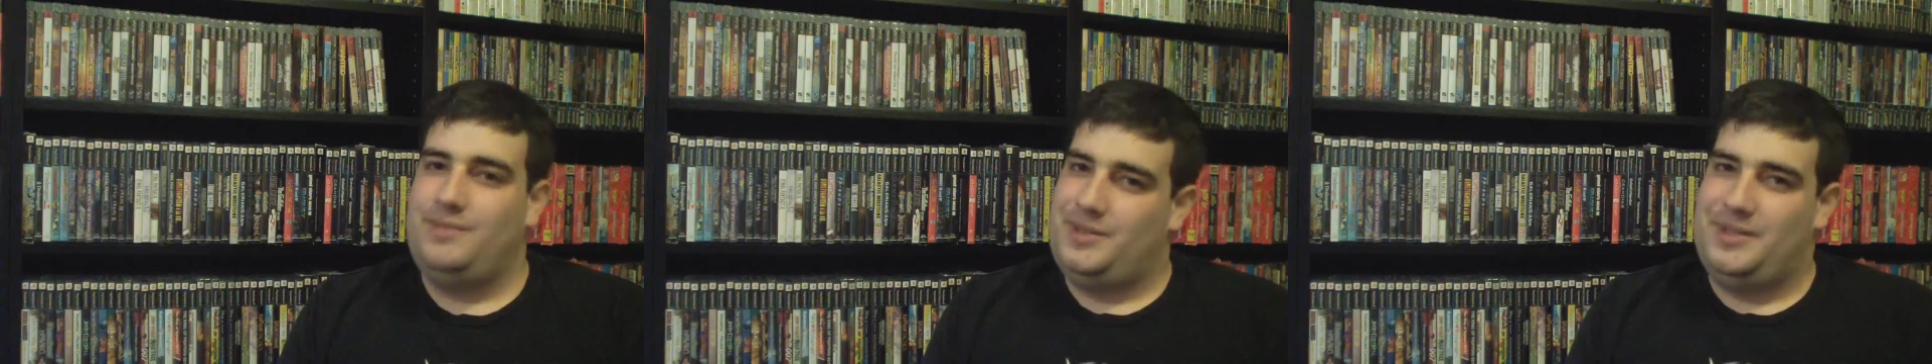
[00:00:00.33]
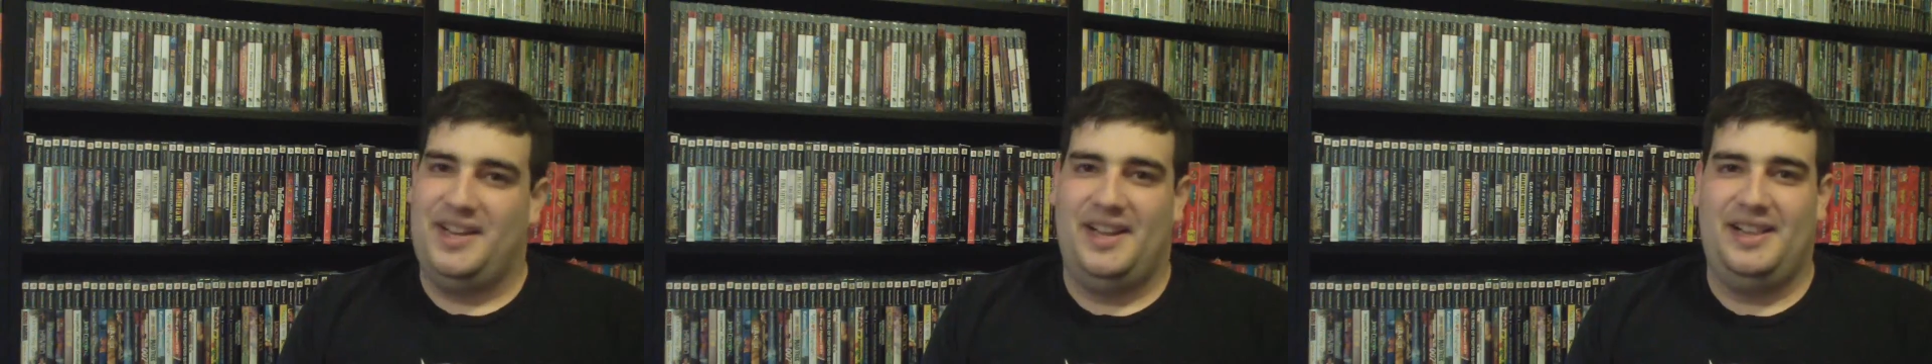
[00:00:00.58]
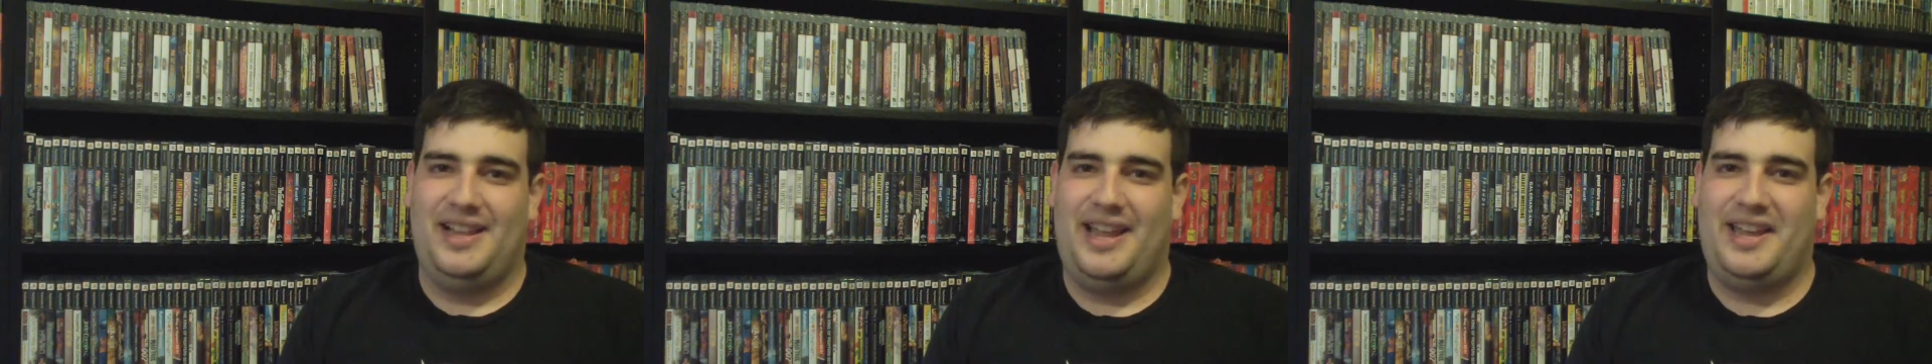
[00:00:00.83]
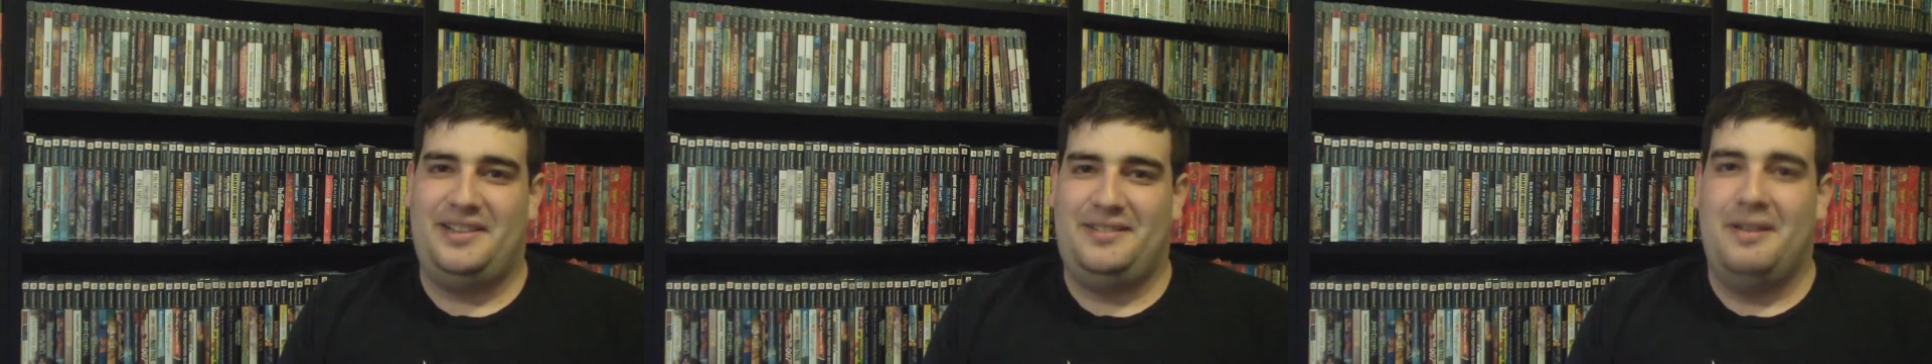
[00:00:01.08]
Still
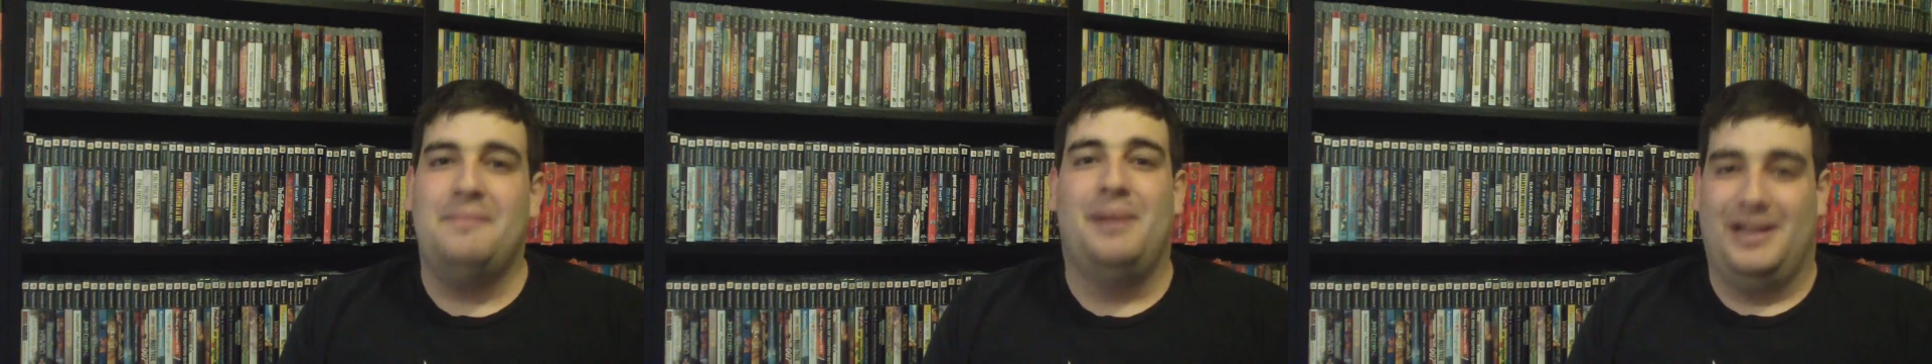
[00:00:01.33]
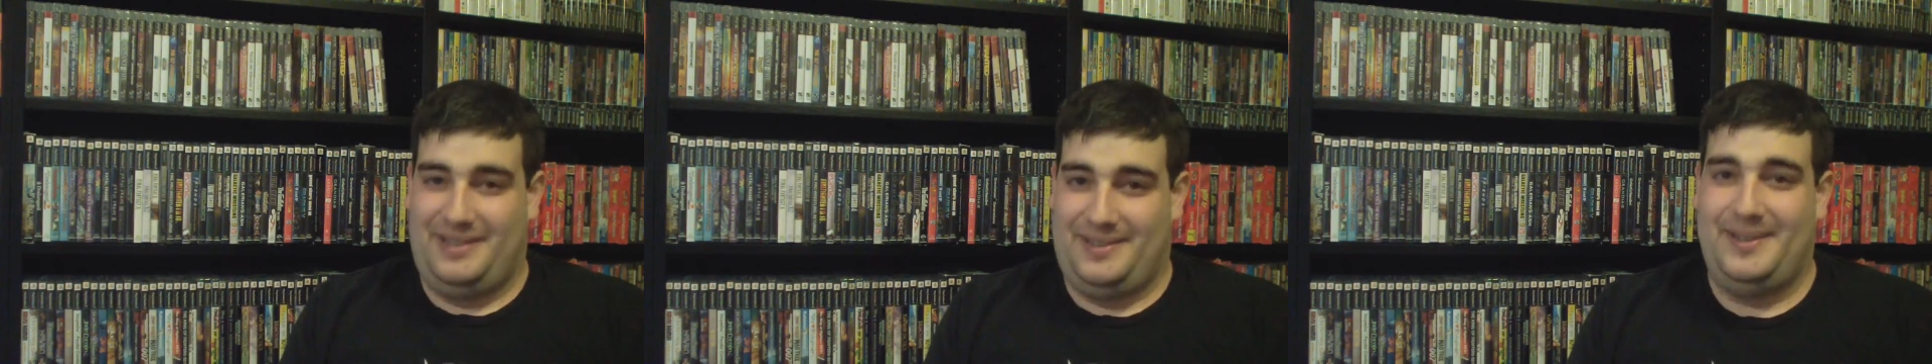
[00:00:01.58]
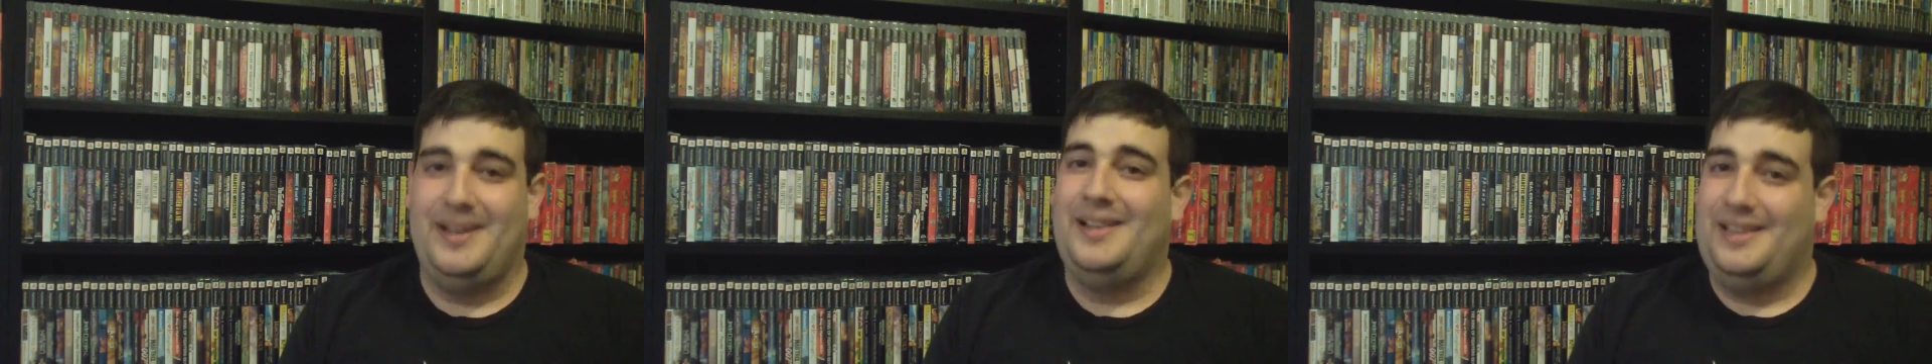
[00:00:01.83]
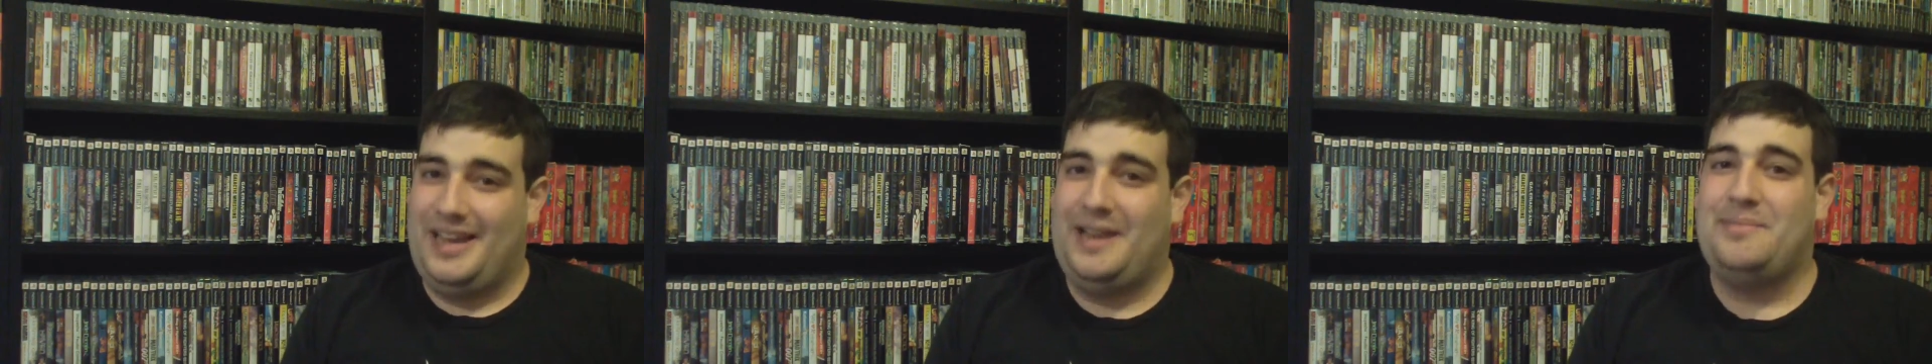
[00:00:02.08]
late, but
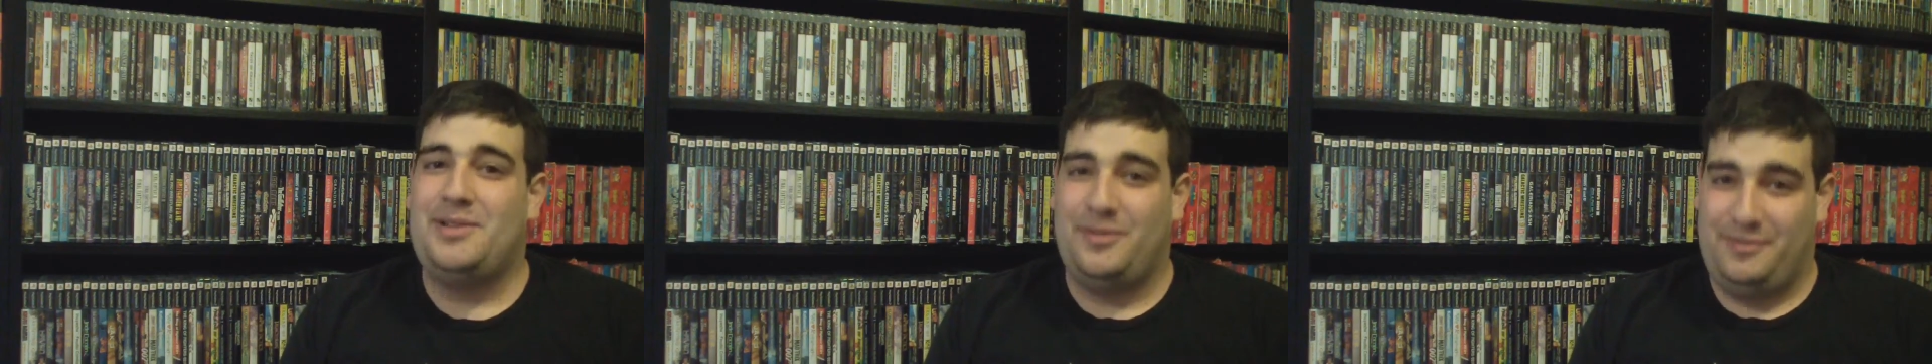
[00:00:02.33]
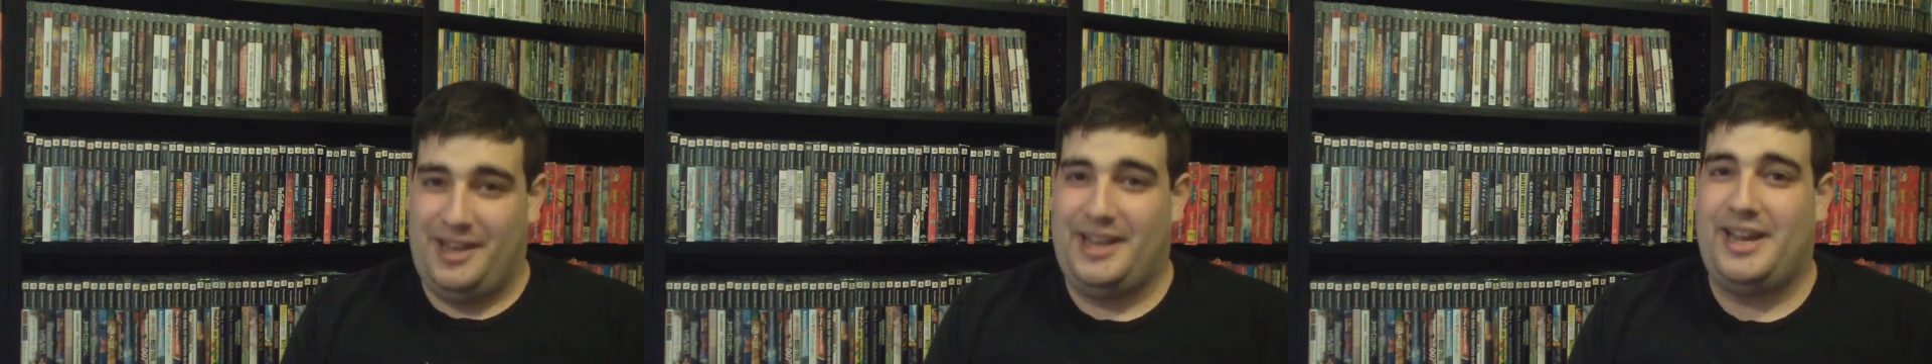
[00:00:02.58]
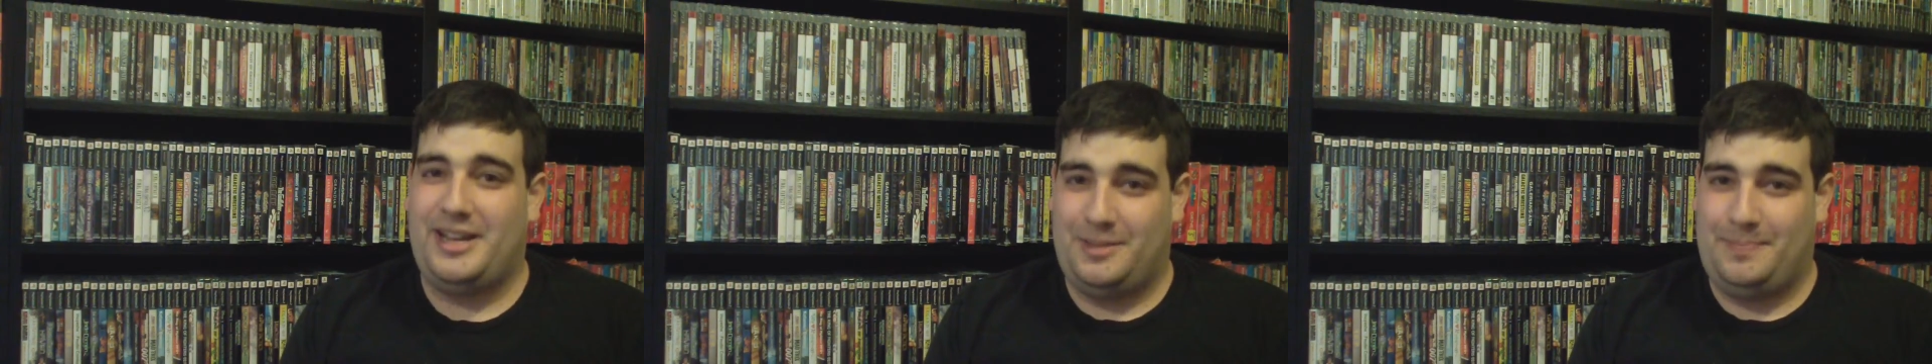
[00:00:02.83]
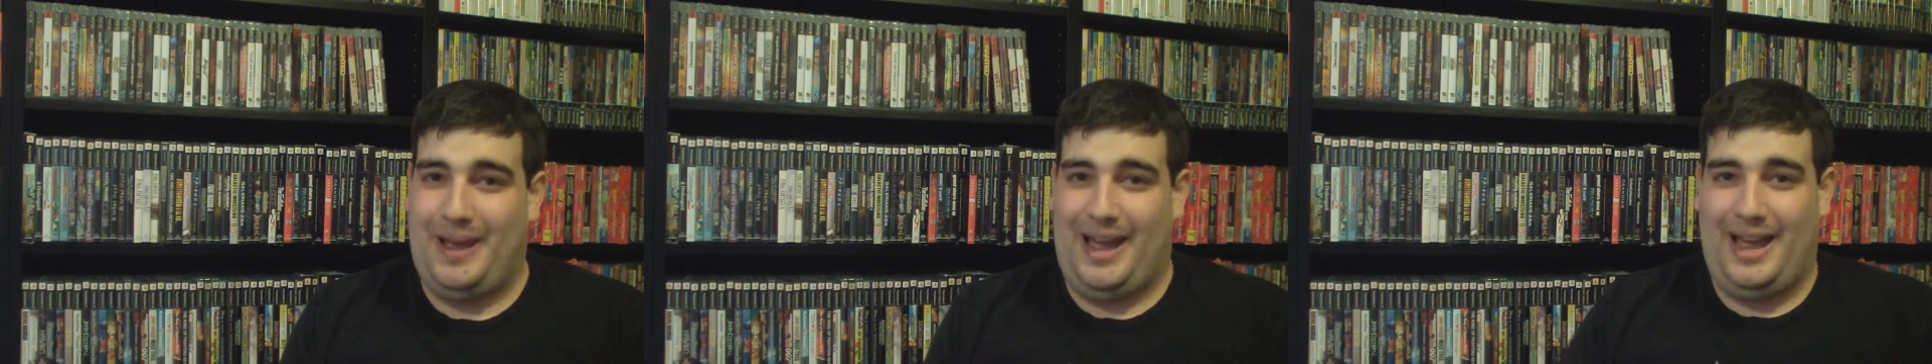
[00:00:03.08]
still games of
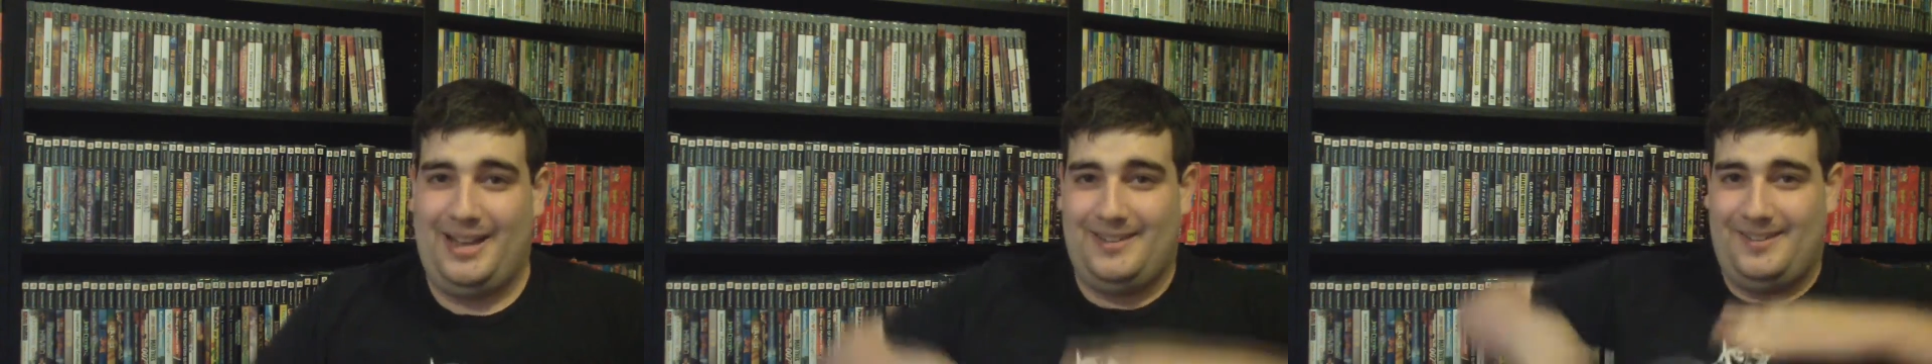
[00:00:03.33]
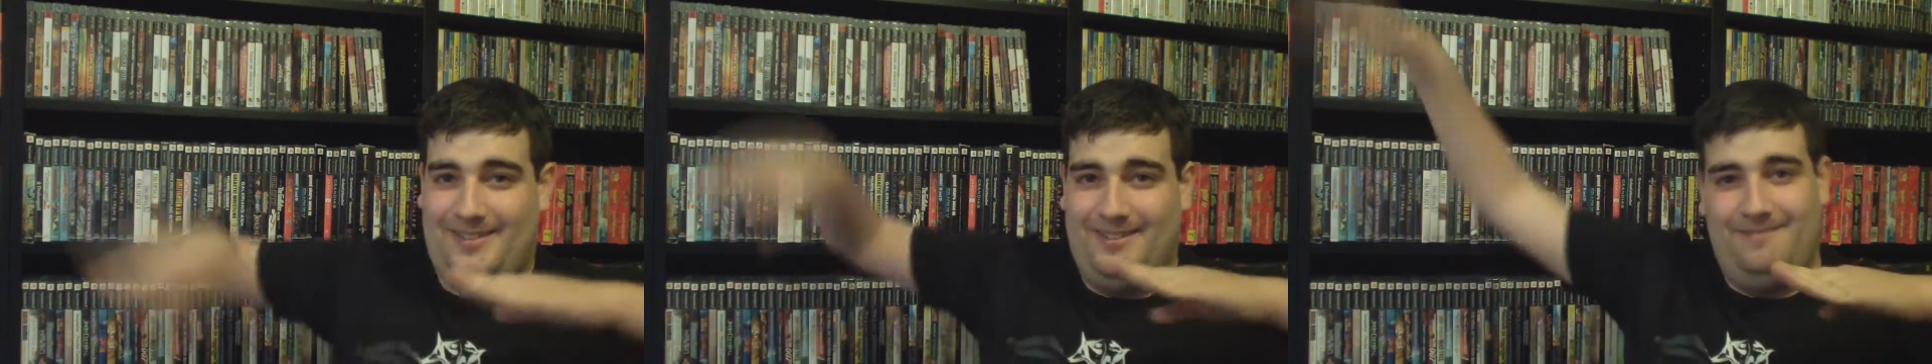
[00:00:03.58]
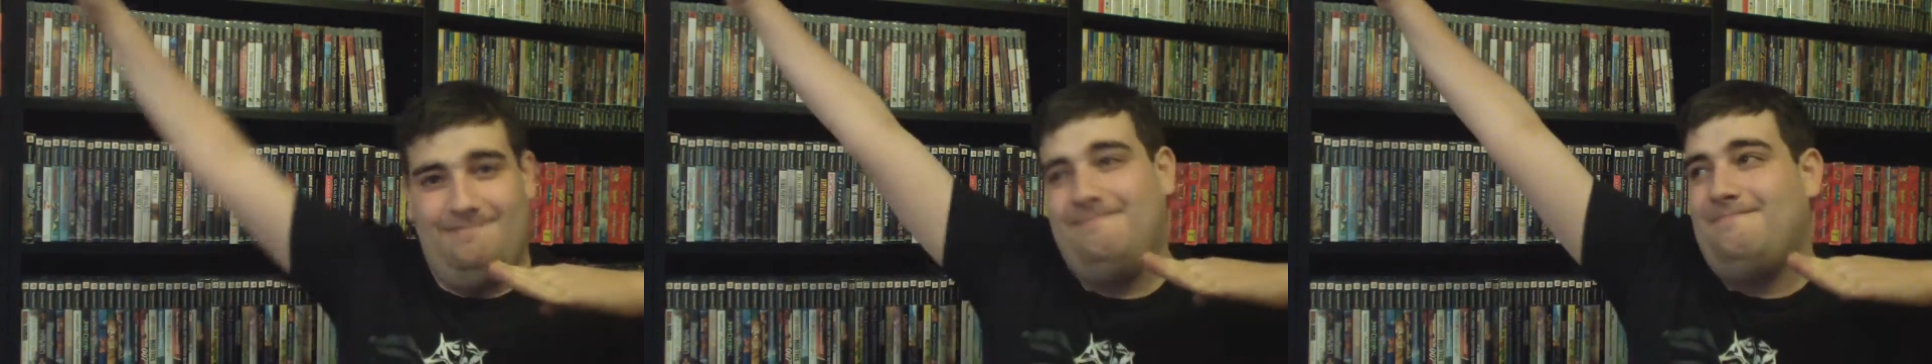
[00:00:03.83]
decades past.